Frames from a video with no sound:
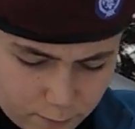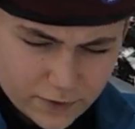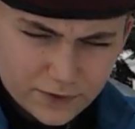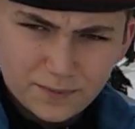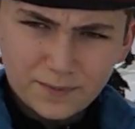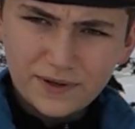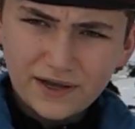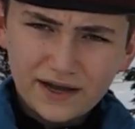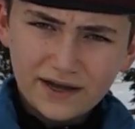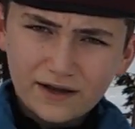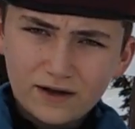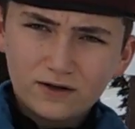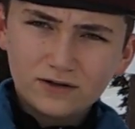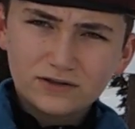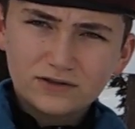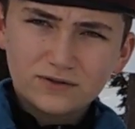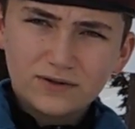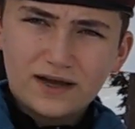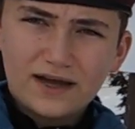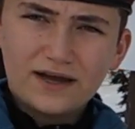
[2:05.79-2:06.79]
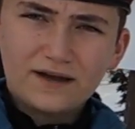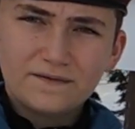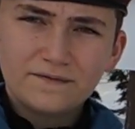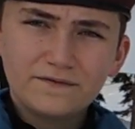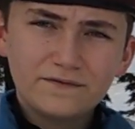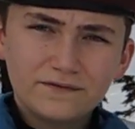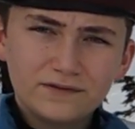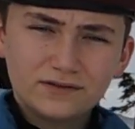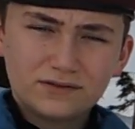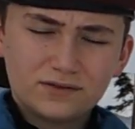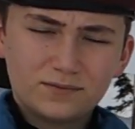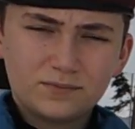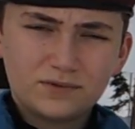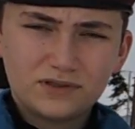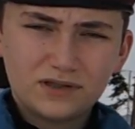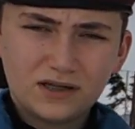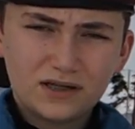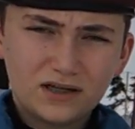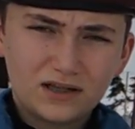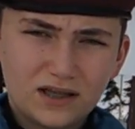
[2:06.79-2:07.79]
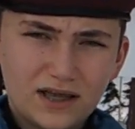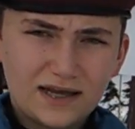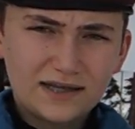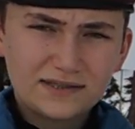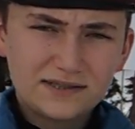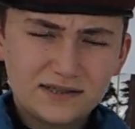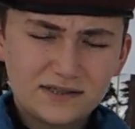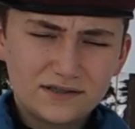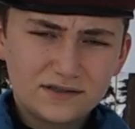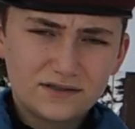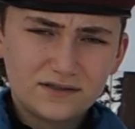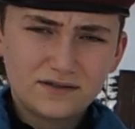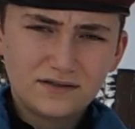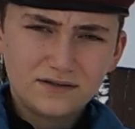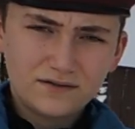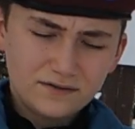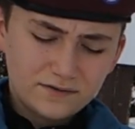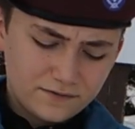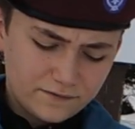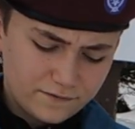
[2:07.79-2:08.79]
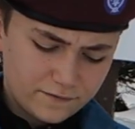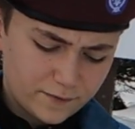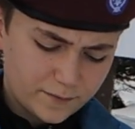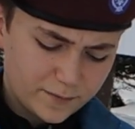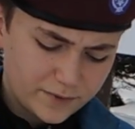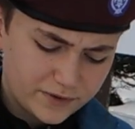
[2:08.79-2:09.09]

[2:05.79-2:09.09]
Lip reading: With me I also have some sunglasses for